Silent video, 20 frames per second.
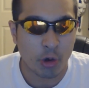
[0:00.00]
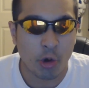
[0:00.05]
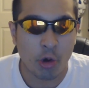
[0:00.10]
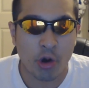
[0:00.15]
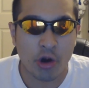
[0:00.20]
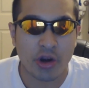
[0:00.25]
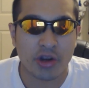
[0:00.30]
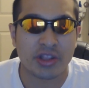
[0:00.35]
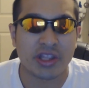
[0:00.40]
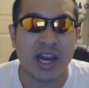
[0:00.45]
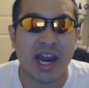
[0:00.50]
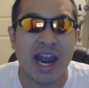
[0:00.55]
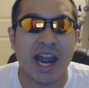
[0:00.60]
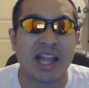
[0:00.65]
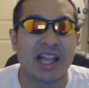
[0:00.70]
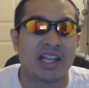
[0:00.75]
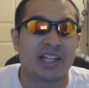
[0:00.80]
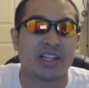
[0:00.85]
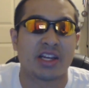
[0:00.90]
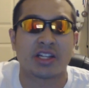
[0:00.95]
or the
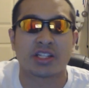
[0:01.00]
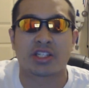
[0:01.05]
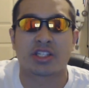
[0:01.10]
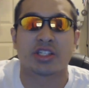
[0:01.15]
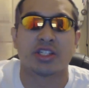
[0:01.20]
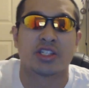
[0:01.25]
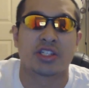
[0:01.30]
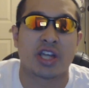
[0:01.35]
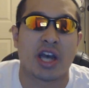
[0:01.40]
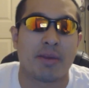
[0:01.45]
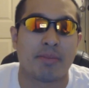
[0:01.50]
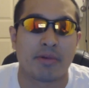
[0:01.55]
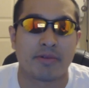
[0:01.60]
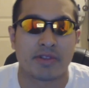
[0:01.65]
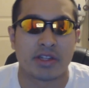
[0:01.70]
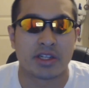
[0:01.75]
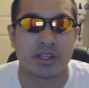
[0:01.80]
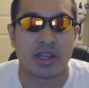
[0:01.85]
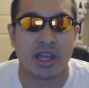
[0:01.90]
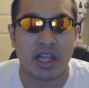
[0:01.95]
island on top
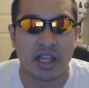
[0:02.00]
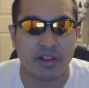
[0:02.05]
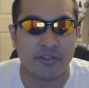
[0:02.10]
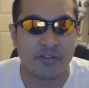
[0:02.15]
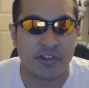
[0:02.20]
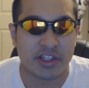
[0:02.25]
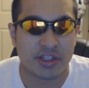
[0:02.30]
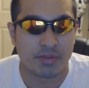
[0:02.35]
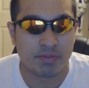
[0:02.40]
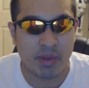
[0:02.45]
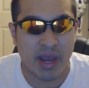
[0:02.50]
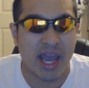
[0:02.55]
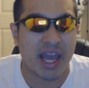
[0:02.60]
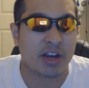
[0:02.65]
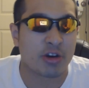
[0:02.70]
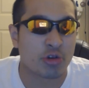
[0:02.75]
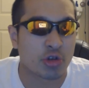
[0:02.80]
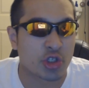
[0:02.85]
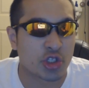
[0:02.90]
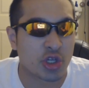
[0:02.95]
of the elephant's
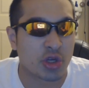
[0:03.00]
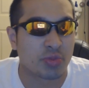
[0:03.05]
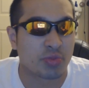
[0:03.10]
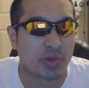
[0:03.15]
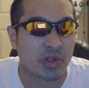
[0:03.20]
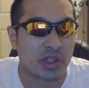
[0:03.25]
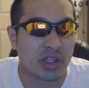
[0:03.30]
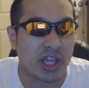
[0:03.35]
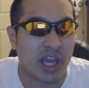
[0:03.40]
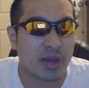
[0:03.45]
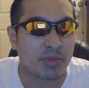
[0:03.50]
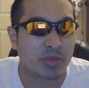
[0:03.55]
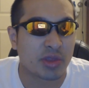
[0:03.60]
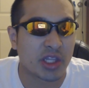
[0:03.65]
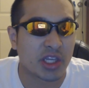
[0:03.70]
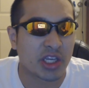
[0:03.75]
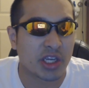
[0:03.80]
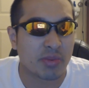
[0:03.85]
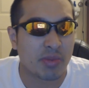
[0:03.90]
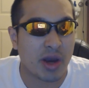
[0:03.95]
back or something. I'm
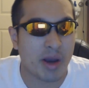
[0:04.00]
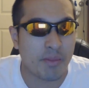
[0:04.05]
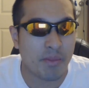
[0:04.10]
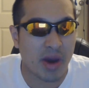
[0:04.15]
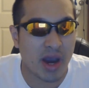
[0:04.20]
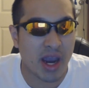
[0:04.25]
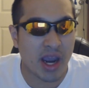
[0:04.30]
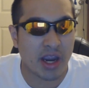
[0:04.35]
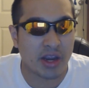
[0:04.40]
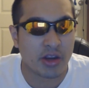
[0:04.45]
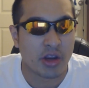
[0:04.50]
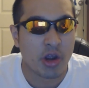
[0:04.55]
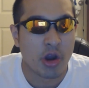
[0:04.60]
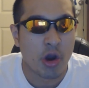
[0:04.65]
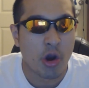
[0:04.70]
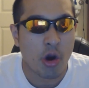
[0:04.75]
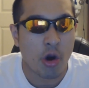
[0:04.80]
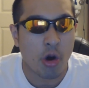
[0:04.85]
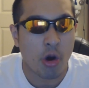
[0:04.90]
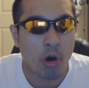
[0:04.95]
thinking in my mind,
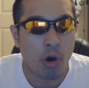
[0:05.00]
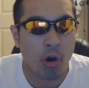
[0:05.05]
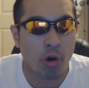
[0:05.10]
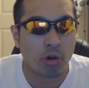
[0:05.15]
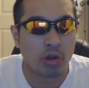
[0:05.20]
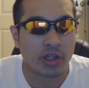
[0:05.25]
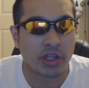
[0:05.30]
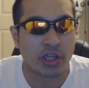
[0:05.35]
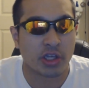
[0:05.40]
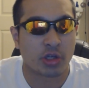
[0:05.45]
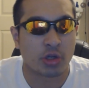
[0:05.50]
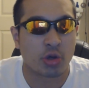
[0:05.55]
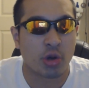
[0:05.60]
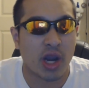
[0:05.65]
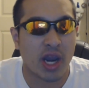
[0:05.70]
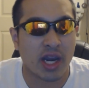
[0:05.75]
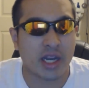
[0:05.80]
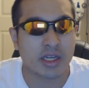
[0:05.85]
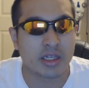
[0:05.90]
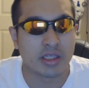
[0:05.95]
holy
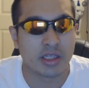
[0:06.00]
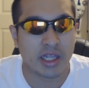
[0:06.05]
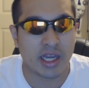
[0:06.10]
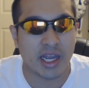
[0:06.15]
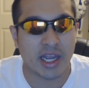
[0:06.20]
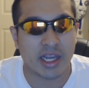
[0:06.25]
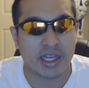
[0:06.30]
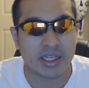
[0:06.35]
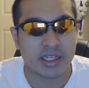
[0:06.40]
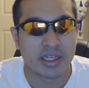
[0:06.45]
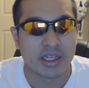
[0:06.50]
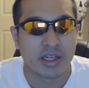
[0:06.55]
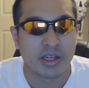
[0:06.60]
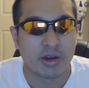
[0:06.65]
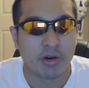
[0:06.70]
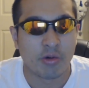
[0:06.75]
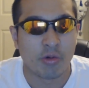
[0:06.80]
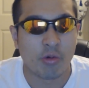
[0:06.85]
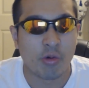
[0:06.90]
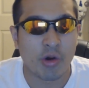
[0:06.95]
crack-a-lack,
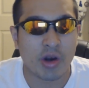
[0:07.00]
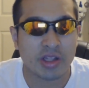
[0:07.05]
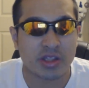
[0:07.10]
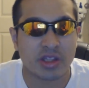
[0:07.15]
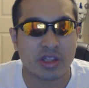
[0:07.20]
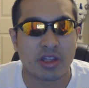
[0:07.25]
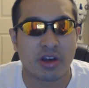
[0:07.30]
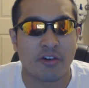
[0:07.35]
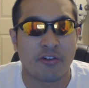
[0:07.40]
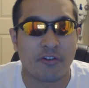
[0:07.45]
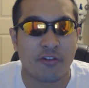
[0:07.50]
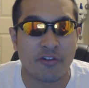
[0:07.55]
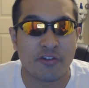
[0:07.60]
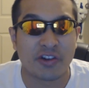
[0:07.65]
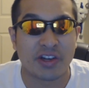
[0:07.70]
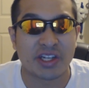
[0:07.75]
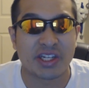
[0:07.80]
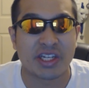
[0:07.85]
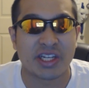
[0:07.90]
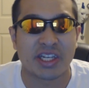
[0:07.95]
what the
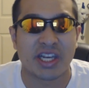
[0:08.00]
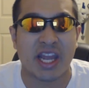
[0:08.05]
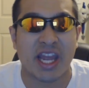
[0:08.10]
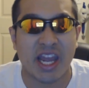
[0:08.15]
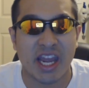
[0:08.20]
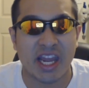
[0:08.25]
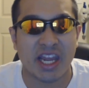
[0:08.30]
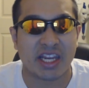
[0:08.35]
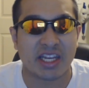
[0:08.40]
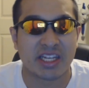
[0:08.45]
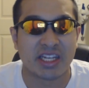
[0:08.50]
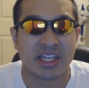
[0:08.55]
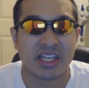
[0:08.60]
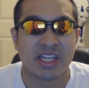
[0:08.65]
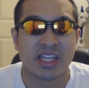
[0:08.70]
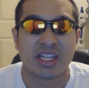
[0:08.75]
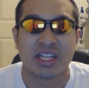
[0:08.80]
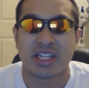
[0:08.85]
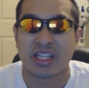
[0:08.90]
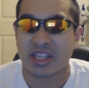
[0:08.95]
freaking heck?
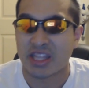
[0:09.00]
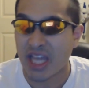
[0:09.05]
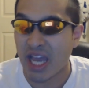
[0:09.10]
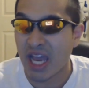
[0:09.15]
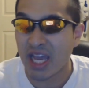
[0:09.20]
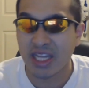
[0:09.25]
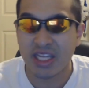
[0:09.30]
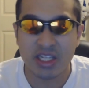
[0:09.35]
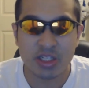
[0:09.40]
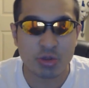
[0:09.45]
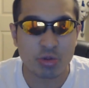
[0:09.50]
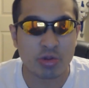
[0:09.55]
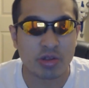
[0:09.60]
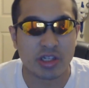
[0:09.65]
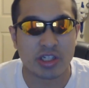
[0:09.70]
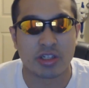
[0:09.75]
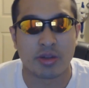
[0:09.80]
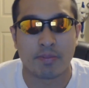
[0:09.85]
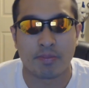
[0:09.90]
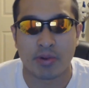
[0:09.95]
That is
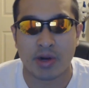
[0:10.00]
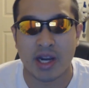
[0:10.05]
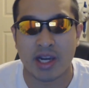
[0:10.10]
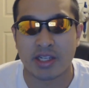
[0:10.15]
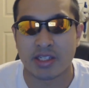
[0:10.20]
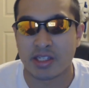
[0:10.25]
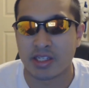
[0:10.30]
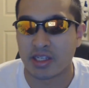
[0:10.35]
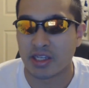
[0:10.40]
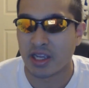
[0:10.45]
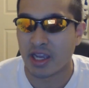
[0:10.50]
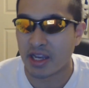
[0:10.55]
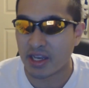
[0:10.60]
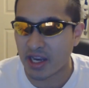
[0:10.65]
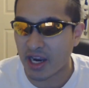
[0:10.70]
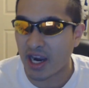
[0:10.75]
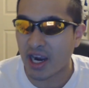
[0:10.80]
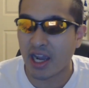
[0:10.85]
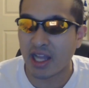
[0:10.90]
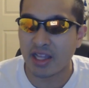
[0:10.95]
really surprising. An
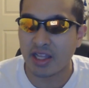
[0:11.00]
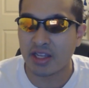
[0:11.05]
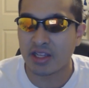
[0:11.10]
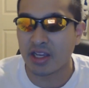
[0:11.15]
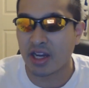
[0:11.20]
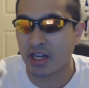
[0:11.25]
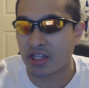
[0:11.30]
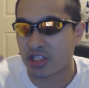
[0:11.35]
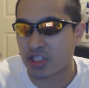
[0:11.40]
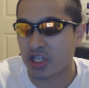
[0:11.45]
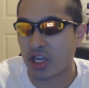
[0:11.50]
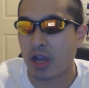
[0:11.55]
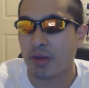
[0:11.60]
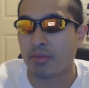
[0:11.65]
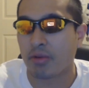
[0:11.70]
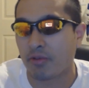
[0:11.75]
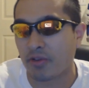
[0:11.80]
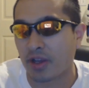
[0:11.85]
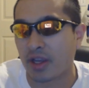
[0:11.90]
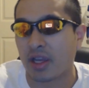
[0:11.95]
island on
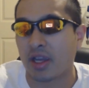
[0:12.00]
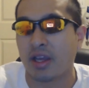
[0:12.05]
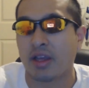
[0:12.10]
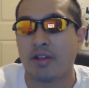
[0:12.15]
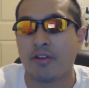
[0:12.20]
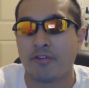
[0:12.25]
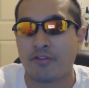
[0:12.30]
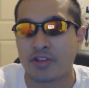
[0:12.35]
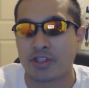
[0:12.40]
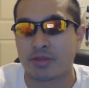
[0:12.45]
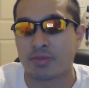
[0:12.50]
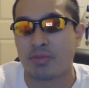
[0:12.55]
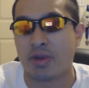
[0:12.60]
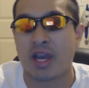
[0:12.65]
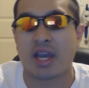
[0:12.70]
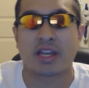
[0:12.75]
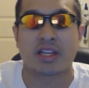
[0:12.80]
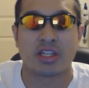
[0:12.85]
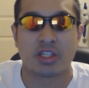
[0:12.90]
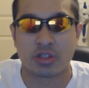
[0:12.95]
top of an elephant's
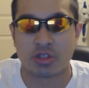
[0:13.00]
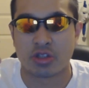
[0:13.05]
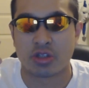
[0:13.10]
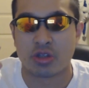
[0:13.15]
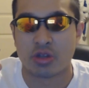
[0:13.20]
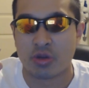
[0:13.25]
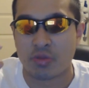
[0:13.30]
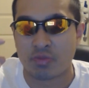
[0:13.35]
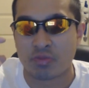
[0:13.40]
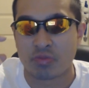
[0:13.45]
back is,